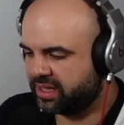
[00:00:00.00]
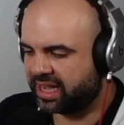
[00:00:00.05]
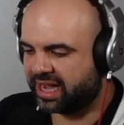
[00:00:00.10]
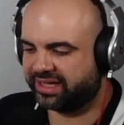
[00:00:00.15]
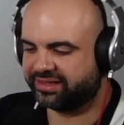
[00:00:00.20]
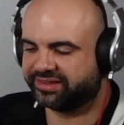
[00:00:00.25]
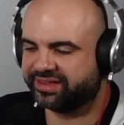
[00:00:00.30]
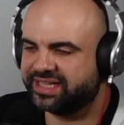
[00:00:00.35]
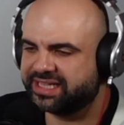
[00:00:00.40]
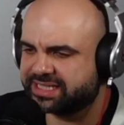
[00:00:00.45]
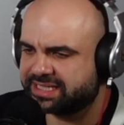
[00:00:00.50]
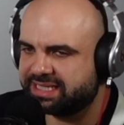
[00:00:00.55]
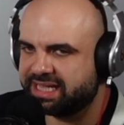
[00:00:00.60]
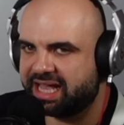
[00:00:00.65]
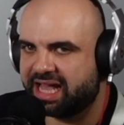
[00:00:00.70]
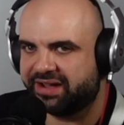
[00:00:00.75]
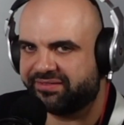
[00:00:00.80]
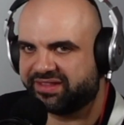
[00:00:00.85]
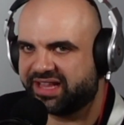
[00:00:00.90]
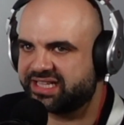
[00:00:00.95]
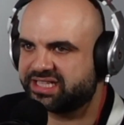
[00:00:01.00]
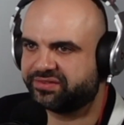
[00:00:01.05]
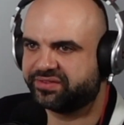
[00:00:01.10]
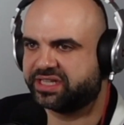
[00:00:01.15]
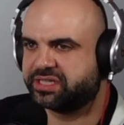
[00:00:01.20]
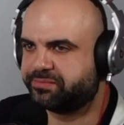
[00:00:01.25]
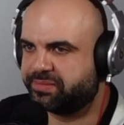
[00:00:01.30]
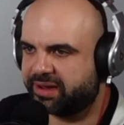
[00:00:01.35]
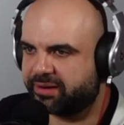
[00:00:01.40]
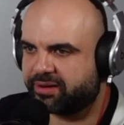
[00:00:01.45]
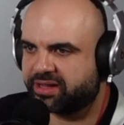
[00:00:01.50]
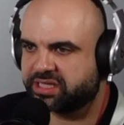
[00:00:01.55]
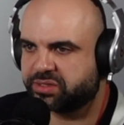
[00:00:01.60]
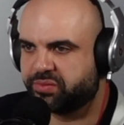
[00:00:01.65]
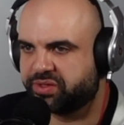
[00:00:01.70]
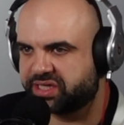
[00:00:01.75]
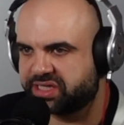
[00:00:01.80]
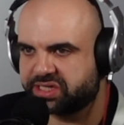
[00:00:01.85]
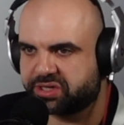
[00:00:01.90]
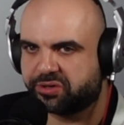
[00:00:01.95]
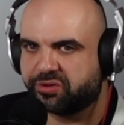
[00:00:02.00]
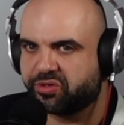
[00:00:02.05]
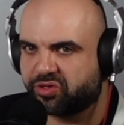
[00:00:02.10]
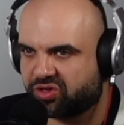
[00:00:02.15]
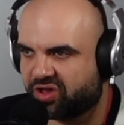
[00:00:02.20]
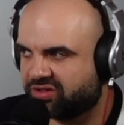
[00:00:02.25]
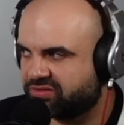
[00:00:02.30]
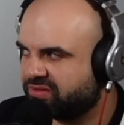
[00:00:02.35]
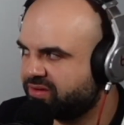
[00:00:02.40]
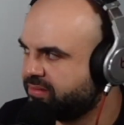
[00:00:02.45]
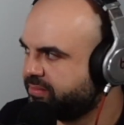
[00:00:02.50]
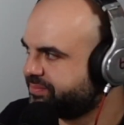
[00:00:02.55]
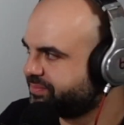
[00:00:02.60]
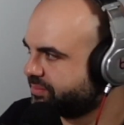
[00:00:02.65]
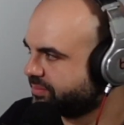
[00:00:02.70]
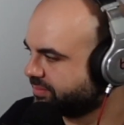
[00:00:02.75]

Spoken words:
Unless they have lots of experience with a certain genre,